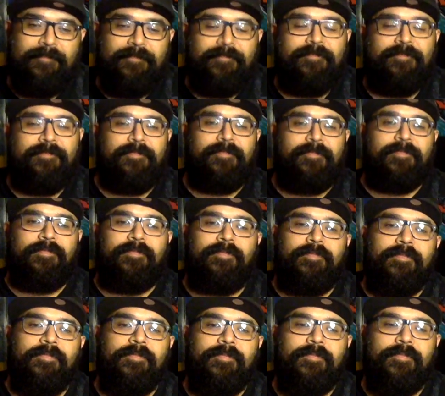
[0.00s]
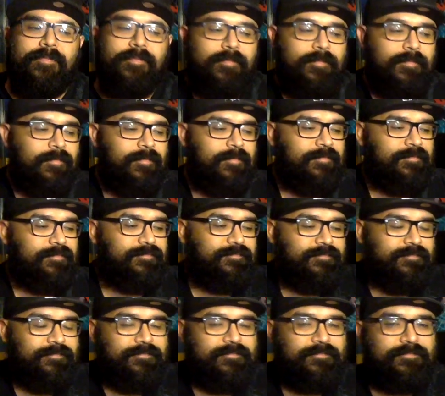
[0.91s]

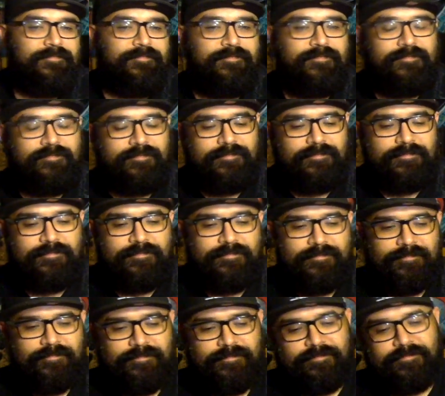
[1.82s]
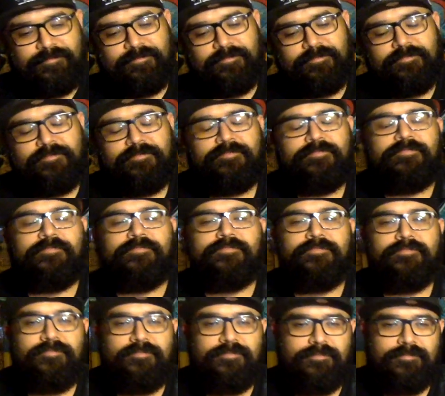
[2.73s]

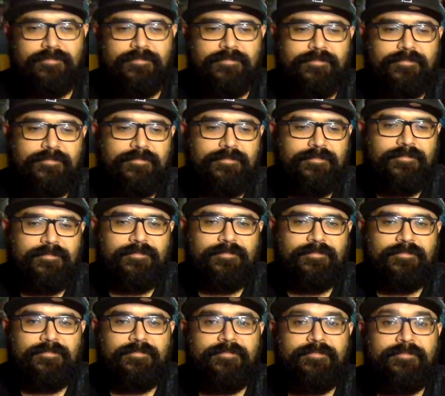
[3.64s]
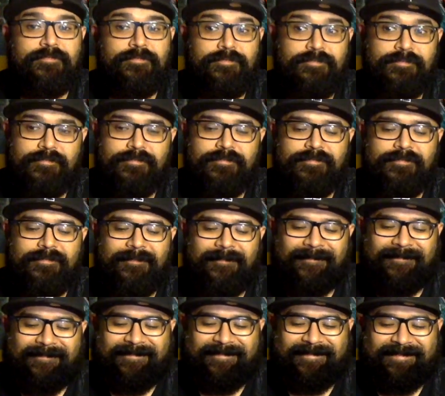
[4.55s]

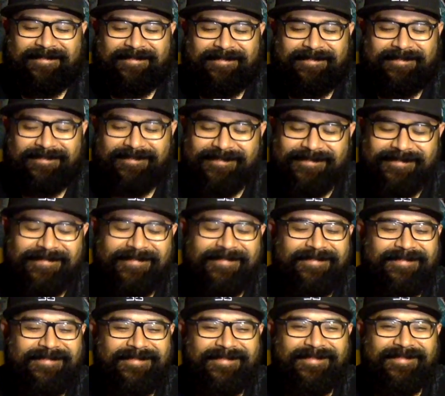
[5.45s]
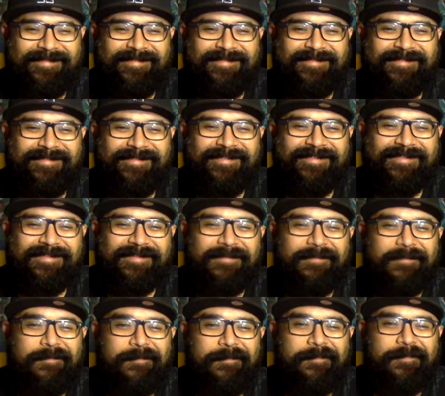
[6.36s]

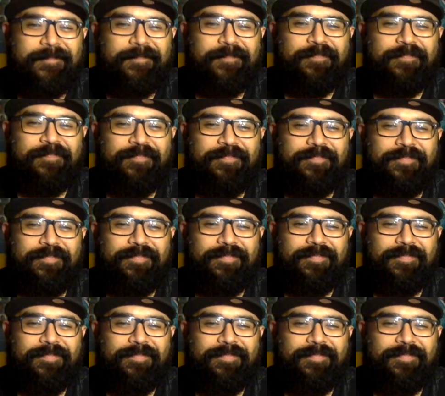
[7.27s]
[no speech]